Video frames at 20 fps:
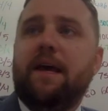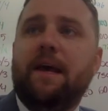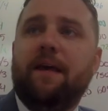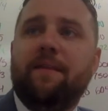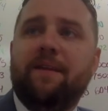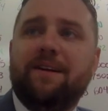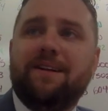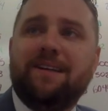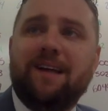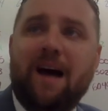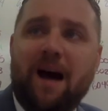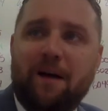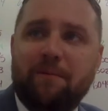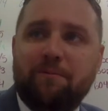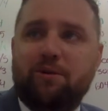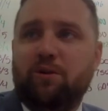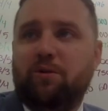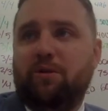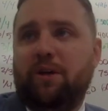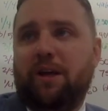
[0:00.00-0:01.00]
And the
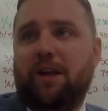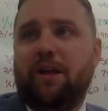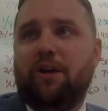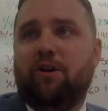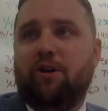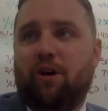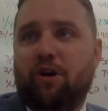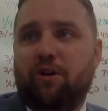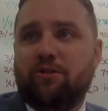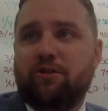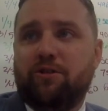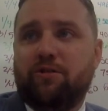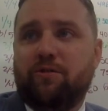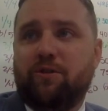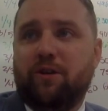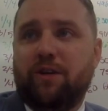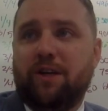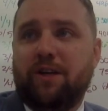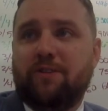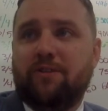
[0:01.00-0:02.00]
top two leading causes
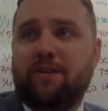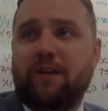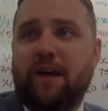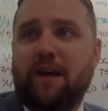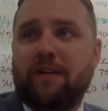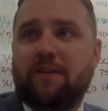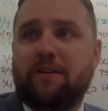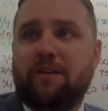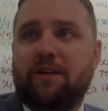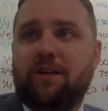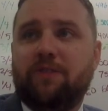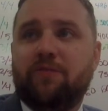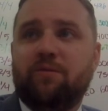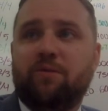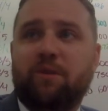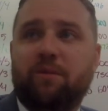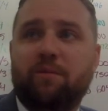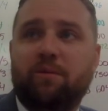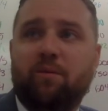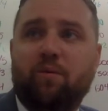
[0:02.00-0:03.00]
for kitchen accidents
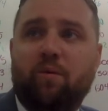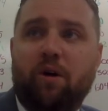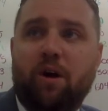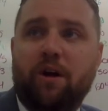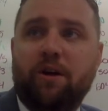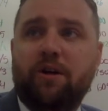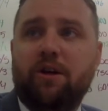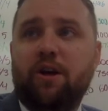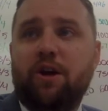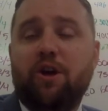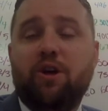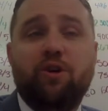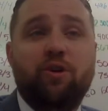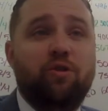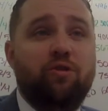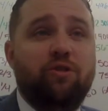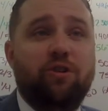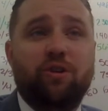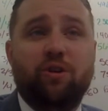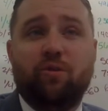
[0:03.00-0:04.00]
were, number one,
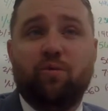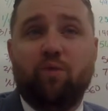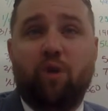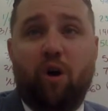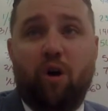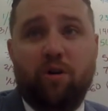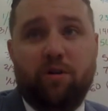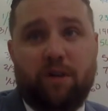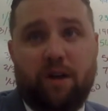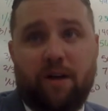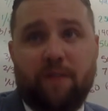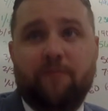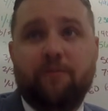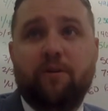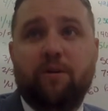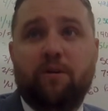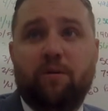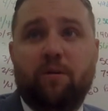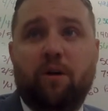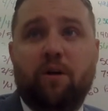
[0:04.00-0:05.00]
using the wrong knife
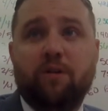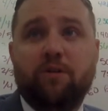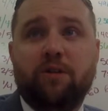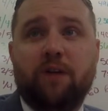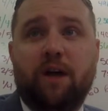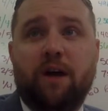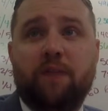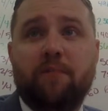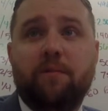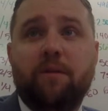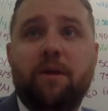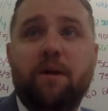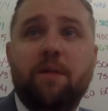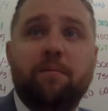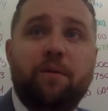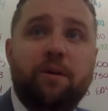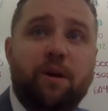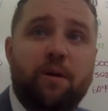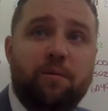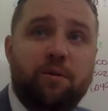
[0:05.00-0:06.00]
for a wrong job,
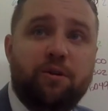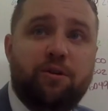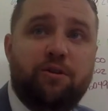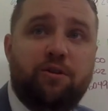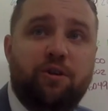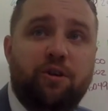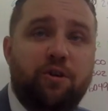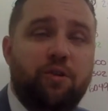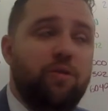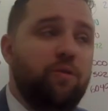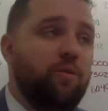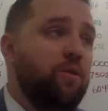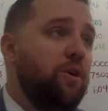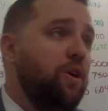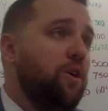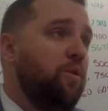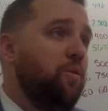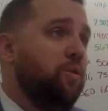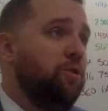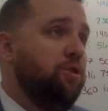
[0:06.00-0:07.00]
but number two
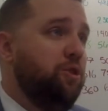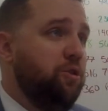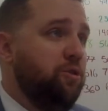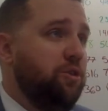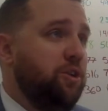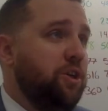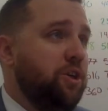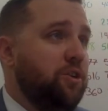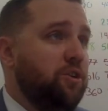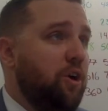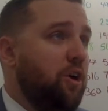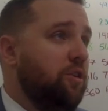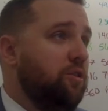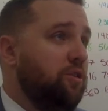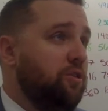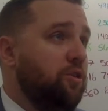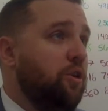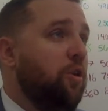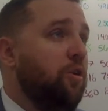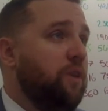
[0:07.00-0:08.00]
was using a
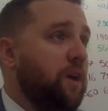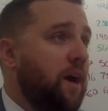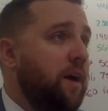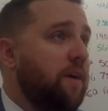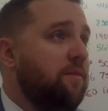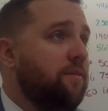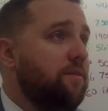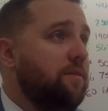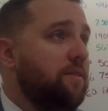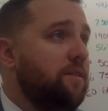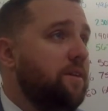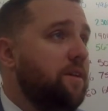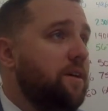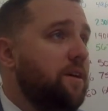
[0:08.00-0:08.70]
dull knife.